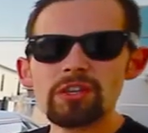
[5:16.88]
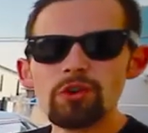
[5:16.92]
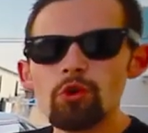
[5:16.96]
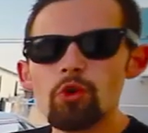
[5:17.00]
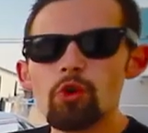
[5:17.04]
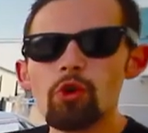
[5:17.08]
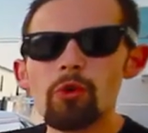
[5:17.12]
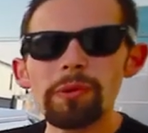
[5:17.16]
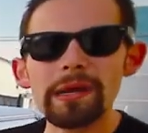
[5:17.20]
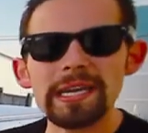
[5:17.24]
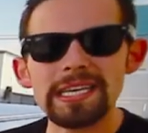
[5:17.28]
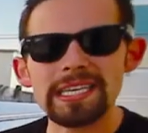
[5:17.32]
is
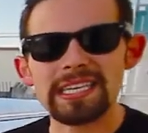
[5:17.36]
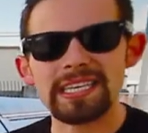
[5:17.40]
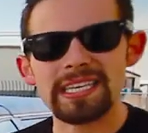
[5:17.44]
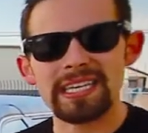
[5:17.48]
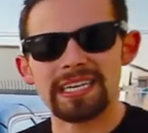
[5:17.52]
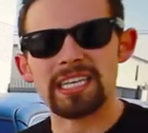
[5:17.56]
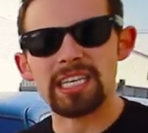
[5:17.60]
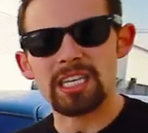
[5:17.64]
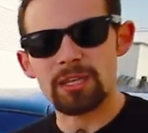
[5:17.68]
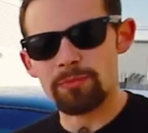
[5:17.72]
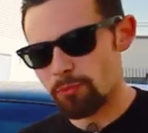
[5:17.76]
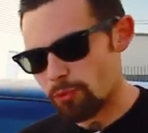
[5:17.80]
cool because it's
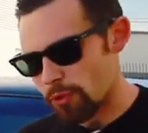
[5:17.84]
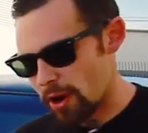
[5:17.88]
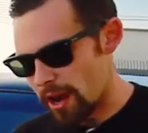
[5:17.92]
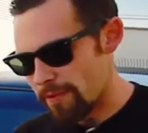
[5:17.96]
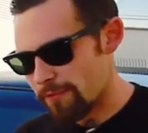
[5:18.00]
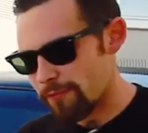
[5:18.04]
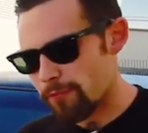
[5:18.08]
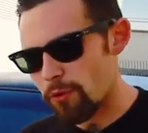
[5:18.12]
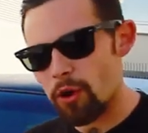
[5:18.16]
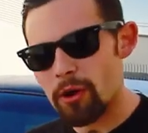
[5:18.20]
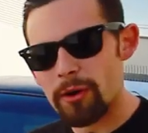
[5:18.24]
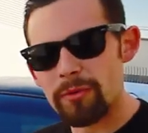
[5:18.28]
in a
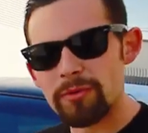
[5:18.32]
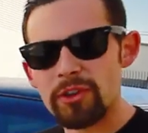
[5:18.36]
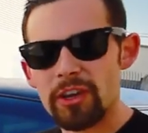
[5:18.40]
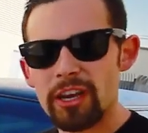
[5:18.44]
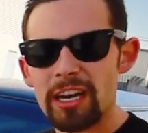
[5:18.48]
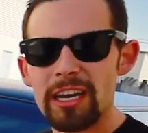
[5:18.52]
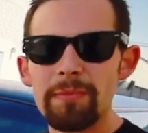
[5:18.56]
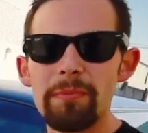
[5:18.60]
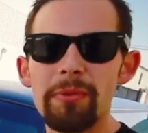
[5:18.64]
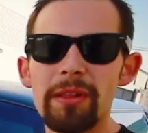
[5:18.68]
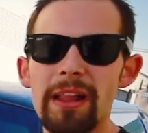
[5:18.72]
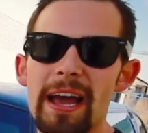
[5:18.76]
spray form, so I
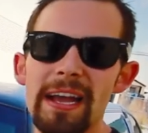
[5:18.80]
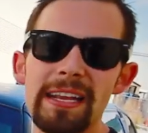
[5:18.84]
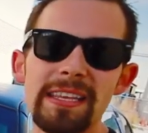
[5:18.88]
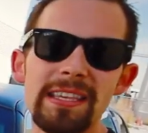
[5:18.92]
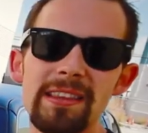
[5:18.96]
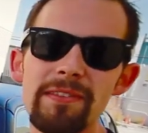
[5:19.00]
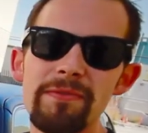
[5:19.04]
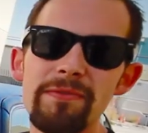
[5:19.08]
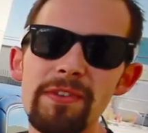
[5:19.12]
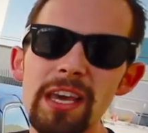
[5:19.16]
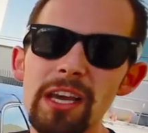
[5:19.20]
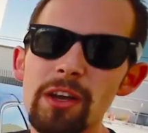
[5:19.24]
can apply it
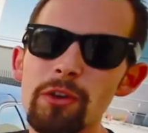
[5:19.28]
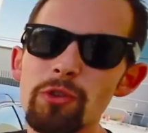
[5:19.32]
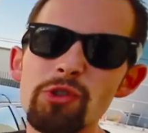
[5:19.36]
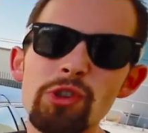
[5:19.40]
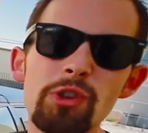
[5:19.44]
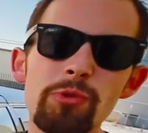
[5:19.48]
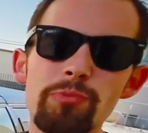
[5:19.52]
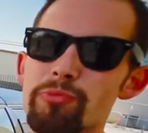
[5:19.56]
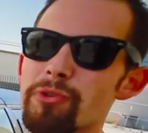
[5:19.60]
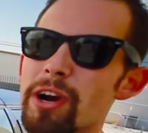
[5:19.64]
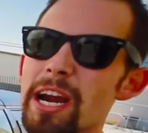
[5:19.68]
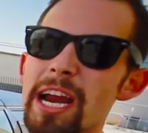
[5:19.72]
to the vehicle,
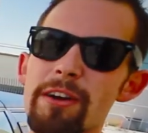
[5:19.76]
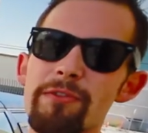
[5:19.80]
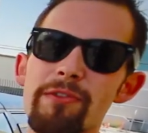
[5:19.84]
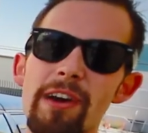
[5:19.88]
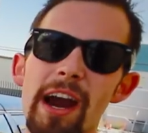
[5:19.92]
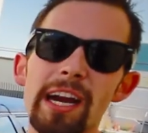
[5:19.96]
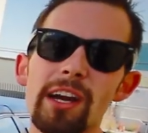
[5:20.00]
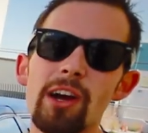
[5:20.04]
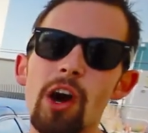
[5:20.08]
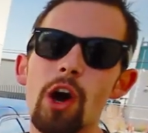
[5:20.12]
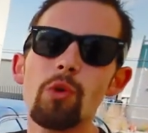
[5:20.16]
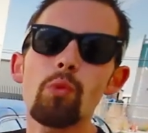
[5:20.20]
spray it
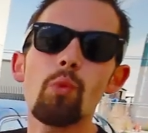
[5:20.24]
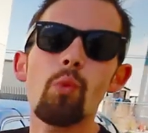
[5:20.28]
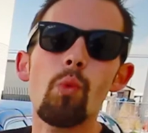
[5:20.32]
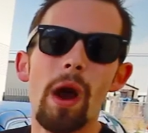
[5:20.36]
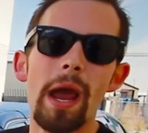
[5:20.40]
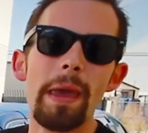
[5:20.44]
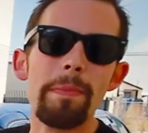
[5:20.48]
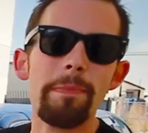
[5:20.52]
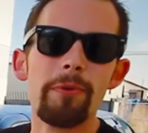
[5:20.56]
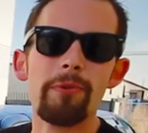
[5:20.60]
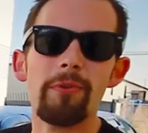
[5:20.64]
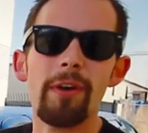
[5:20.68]
right on,
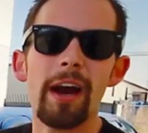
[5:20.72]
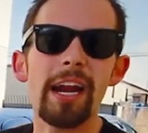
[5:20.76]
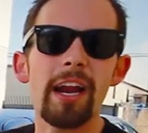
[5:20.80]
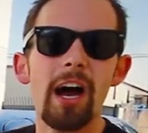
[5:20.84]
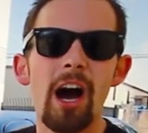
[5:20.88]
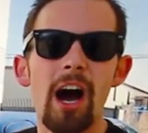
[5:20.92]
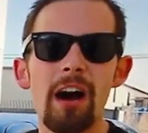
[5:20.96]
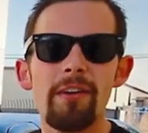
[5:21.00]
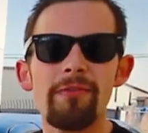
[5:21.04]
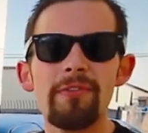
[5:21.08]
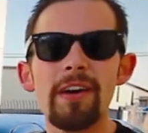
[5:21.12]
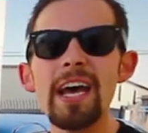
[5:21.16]
wipe it right
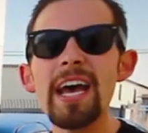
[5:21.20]
off.